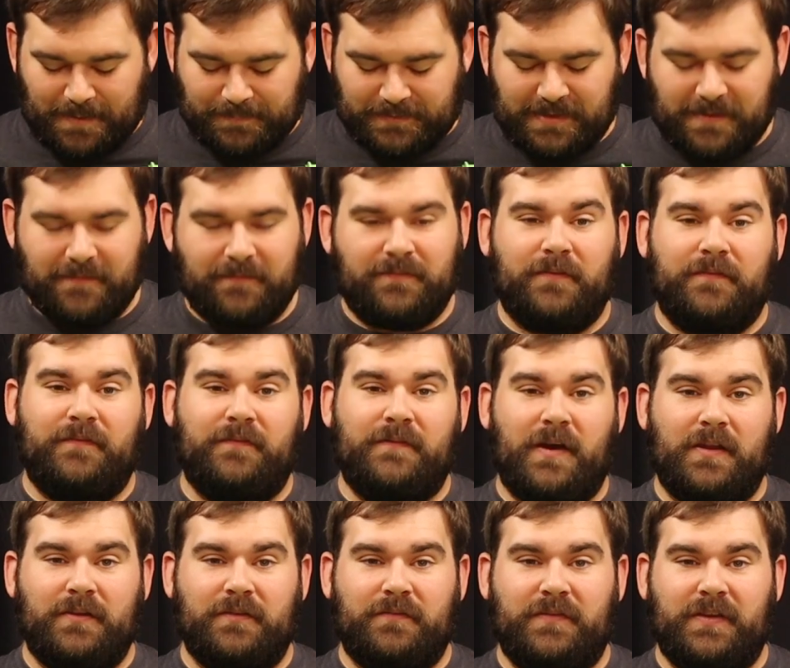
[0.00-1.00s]
10 for
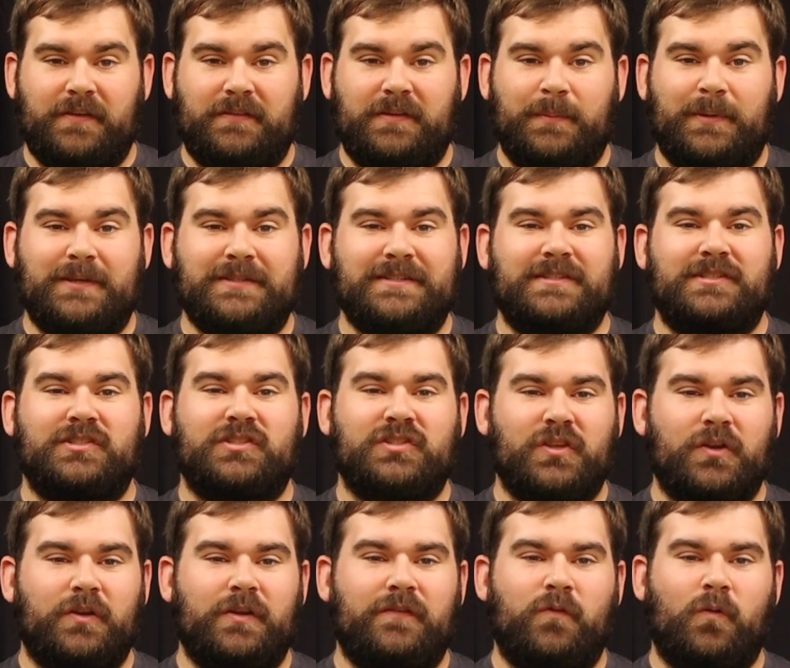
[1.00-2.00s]
under 50 because this is
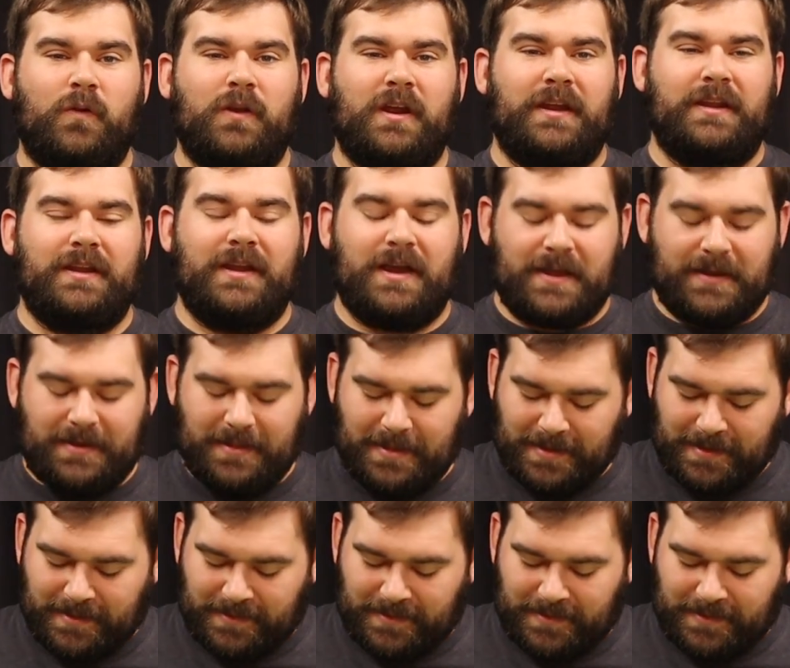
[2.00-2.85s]
$34.99.